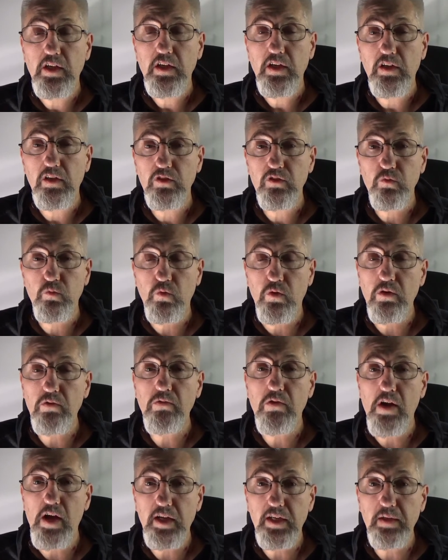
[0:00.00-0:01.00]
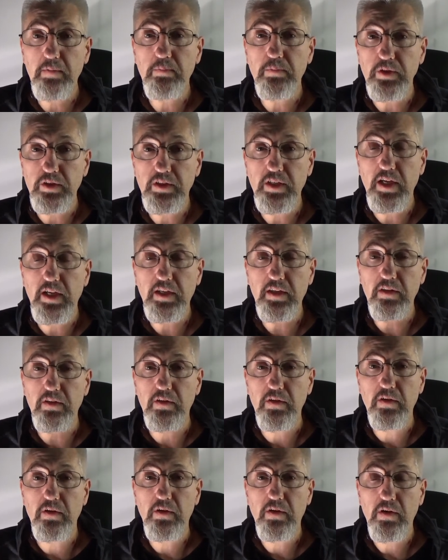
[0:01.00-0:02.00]
There's one rock in
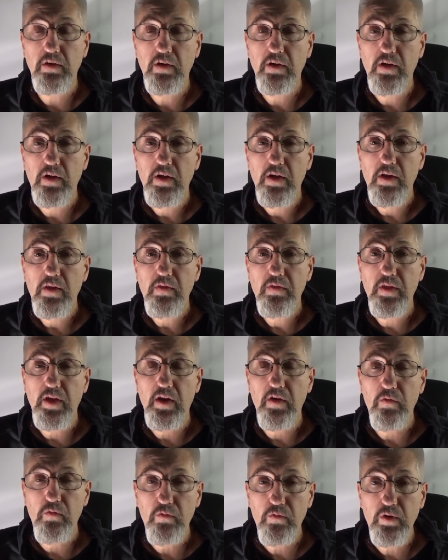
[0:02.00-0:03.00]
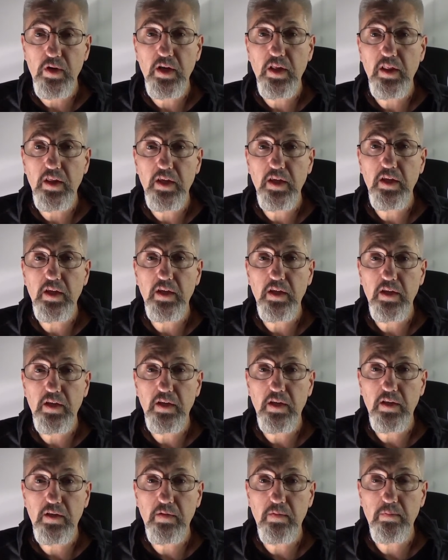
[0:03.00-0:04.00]
particular that really
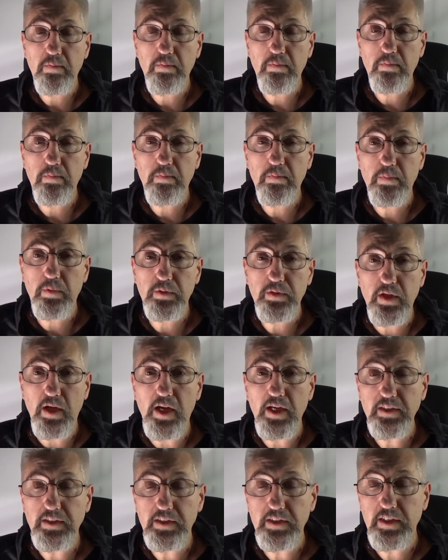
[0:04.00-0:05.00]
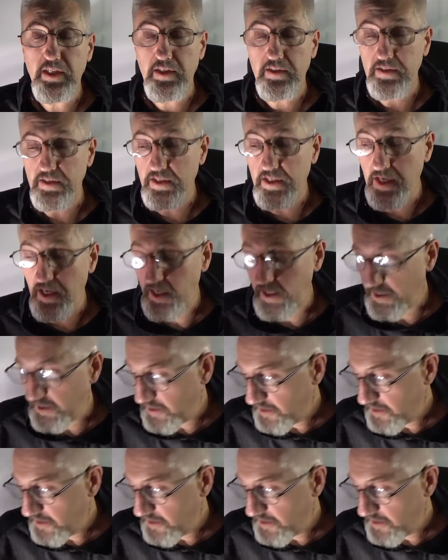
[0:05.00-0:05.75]
put the icing on the cake.